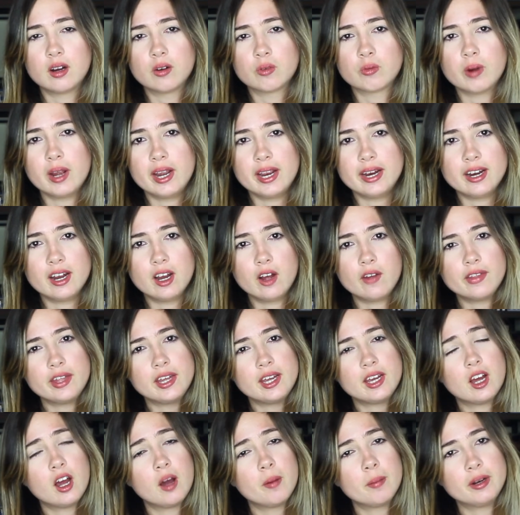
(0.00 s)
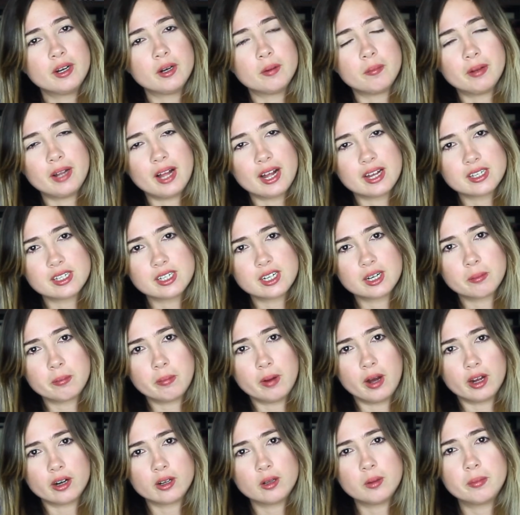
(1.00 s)
Right now they come in a plastic
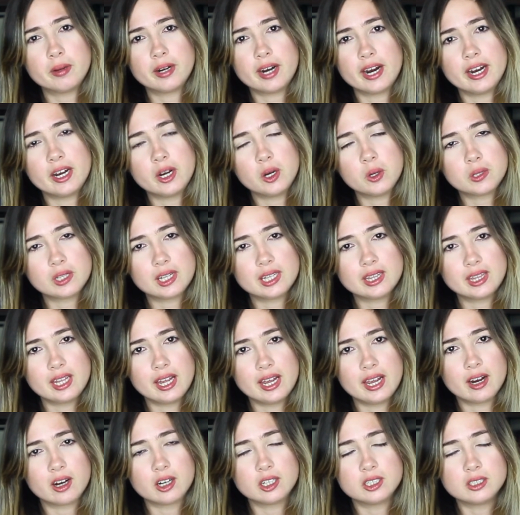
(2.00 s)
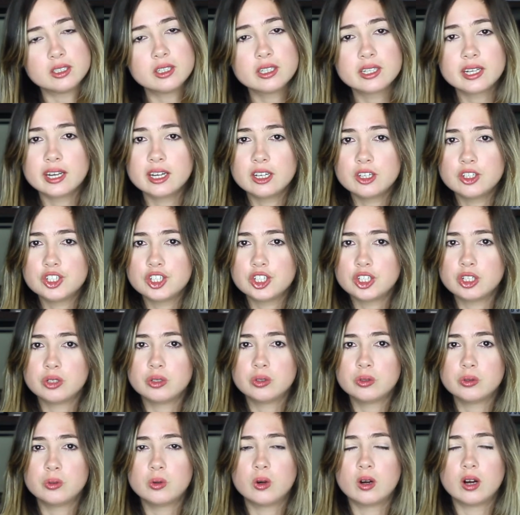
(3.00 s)
bottle, but I know that they are looking
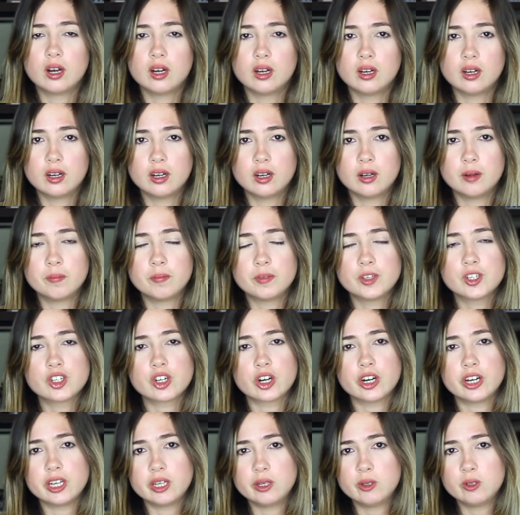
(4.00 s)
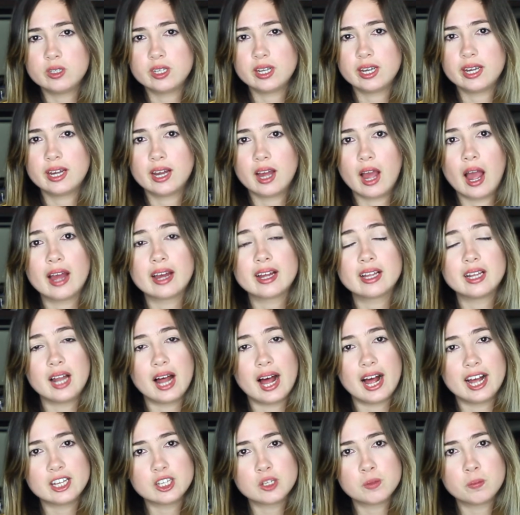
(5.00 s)
to uh, start using
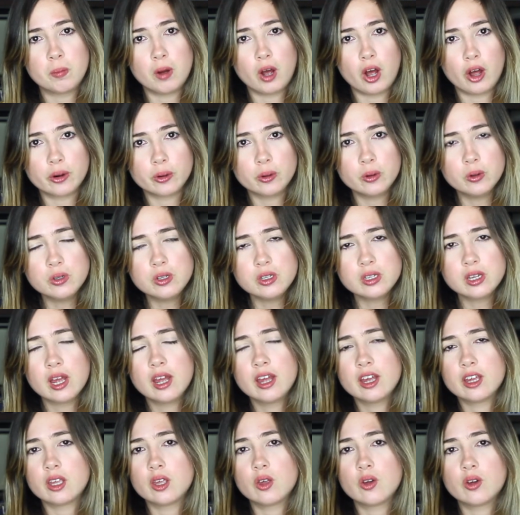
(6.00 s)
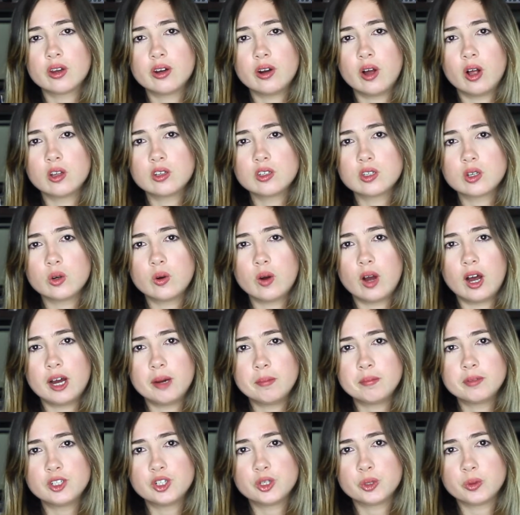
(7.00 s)
glass bottles you can also
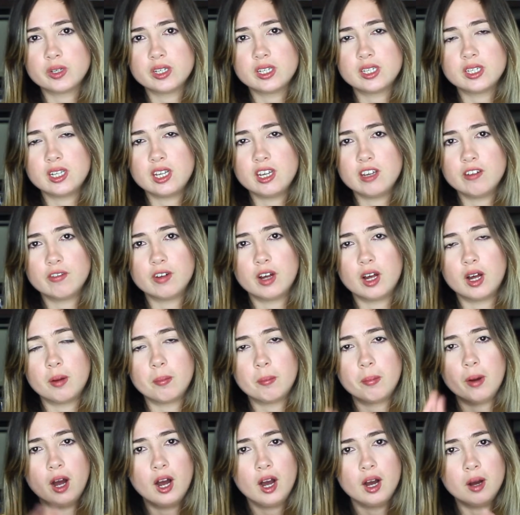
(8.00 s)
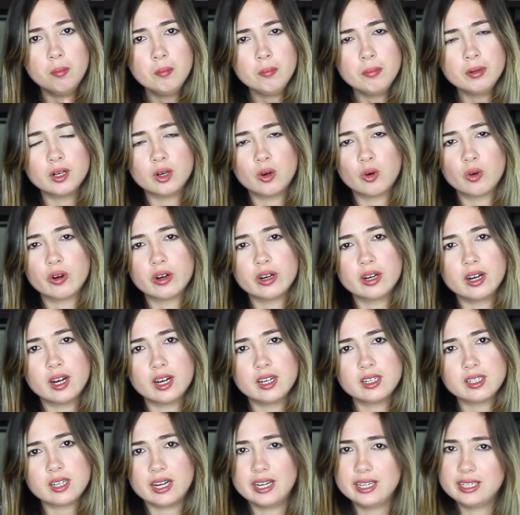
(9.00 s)
opt to receive a pump or
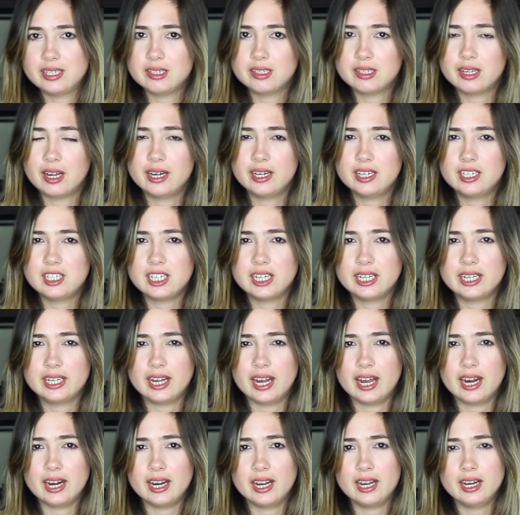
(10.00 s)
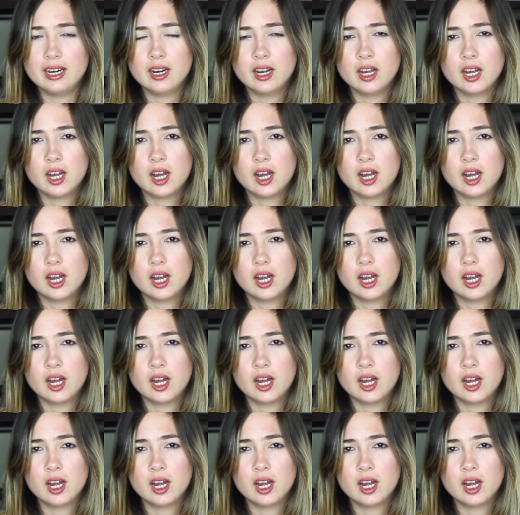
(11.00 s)
not. I decided to get it.